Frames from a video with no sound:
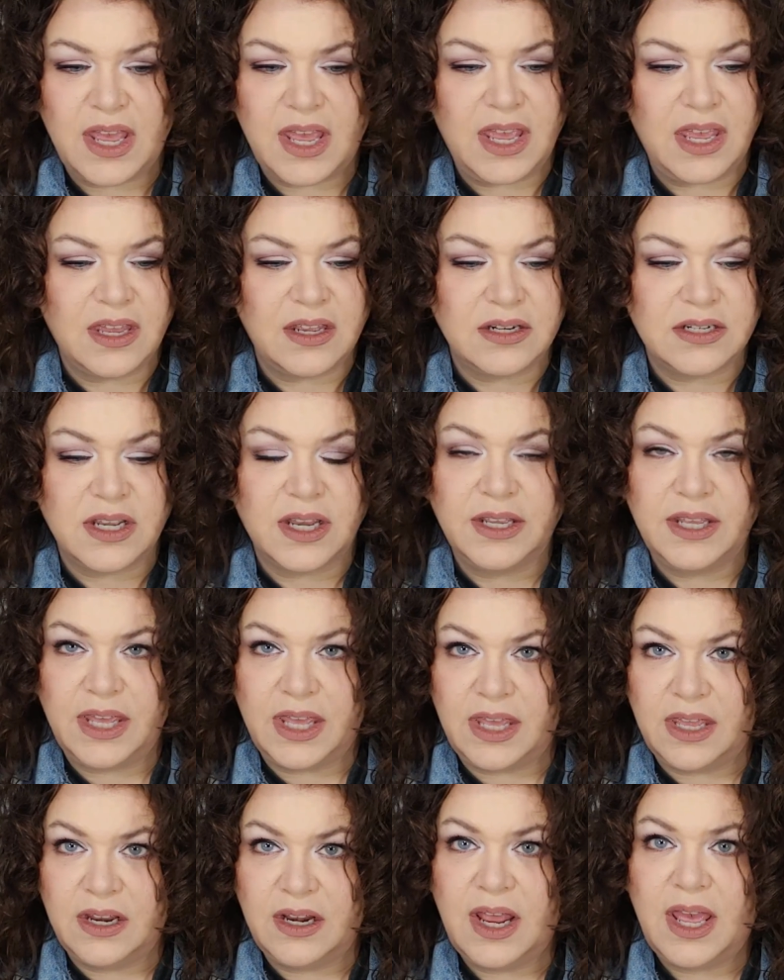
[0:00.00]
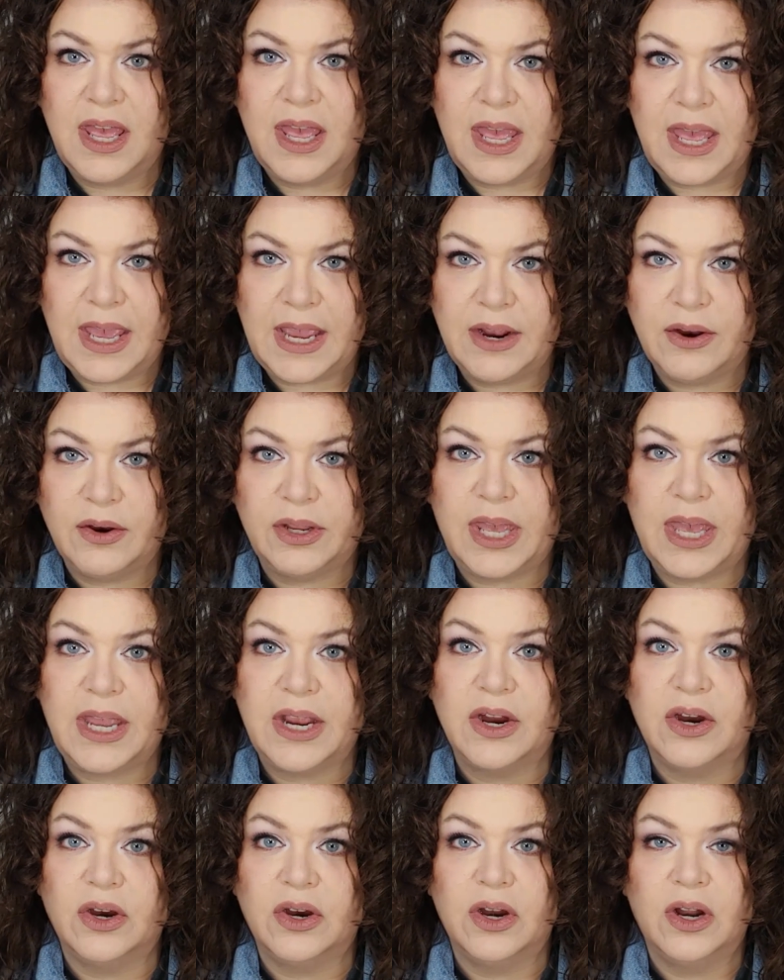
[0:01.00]
And again, hair
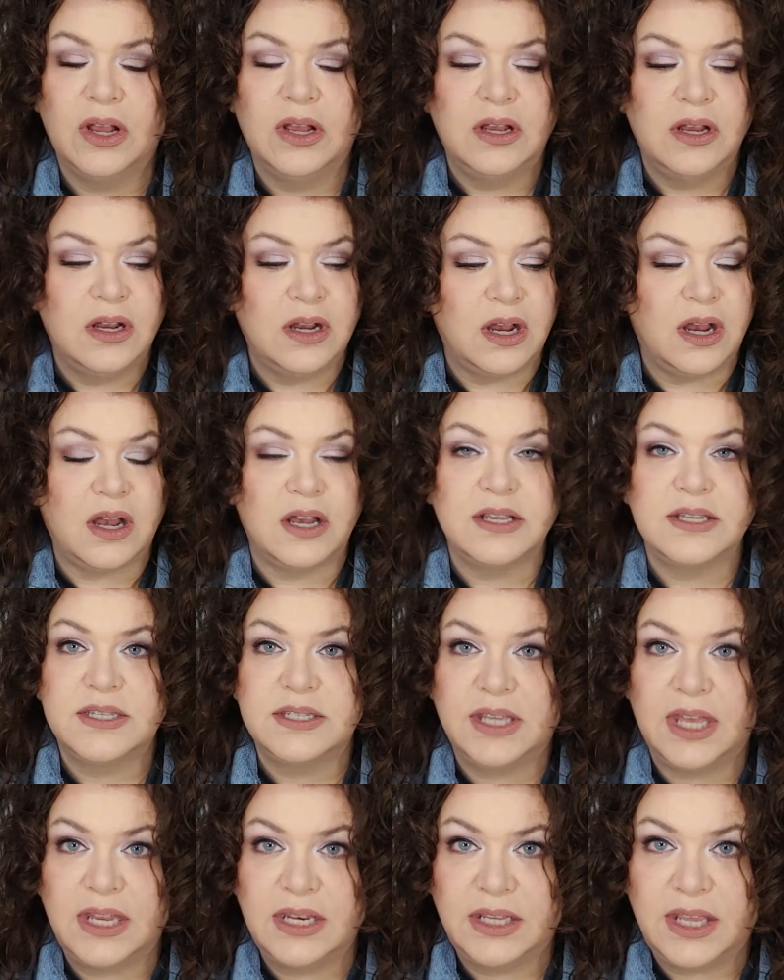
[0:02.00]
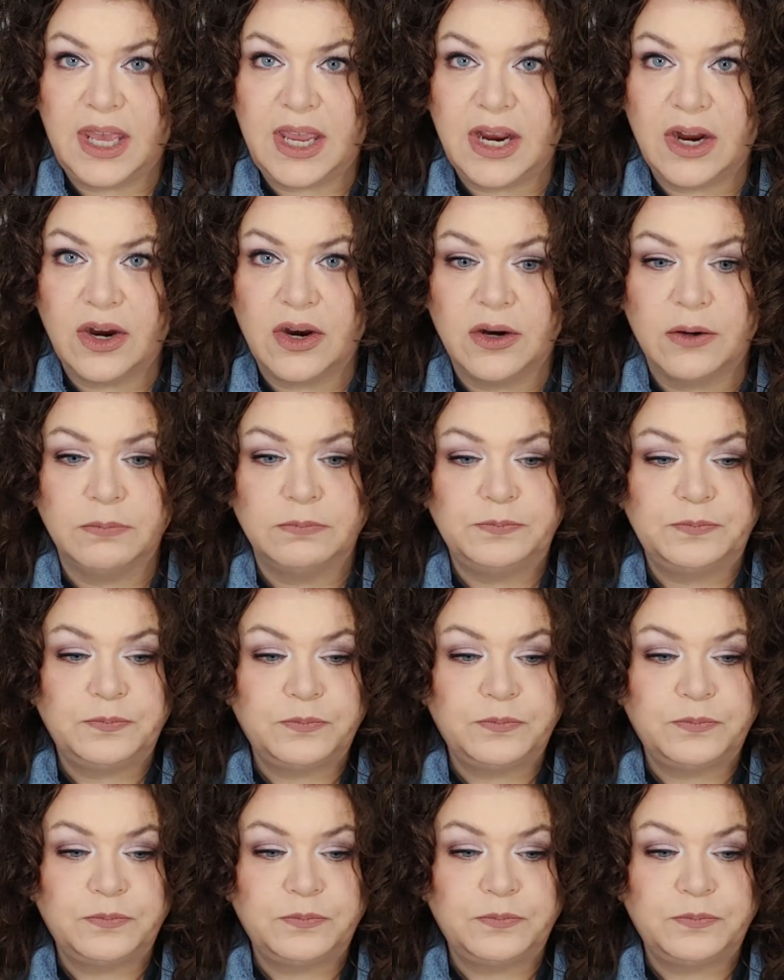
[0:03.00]
care, uh, skin care,